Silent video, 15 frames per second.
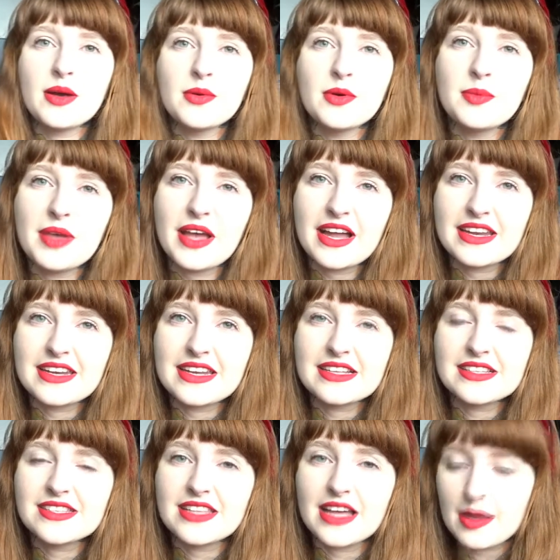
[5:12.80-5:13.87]
I will be adding
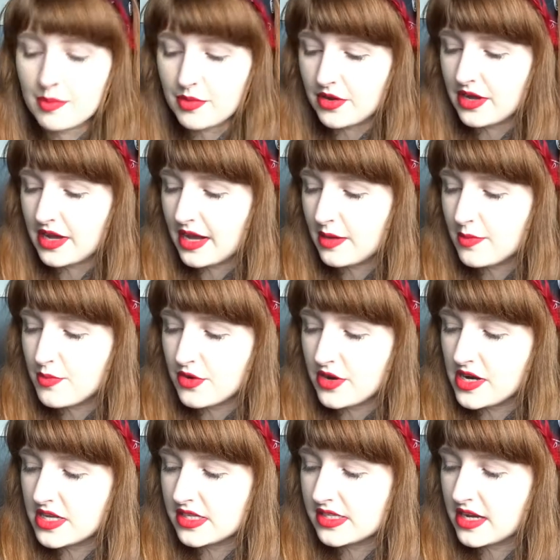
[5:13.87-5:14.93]
it to that, but how
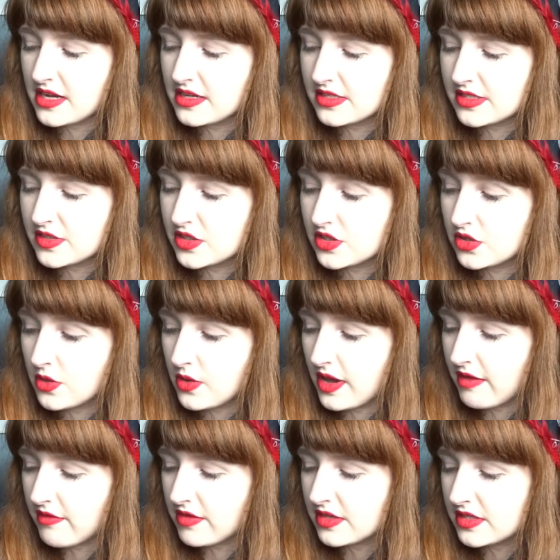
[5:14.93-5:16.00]
pretty is that? It's so
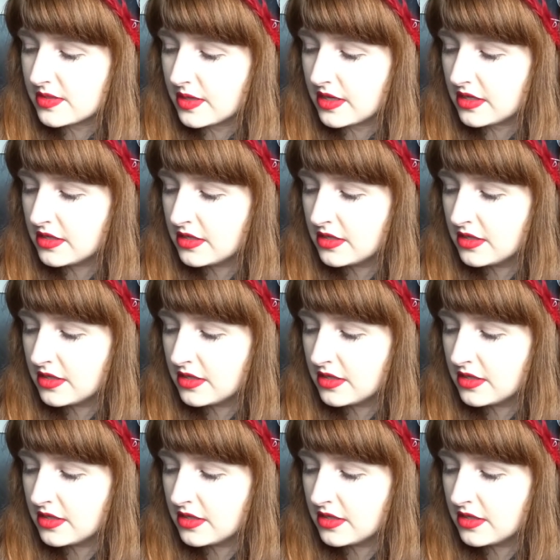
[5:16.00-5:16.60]
heavy as well.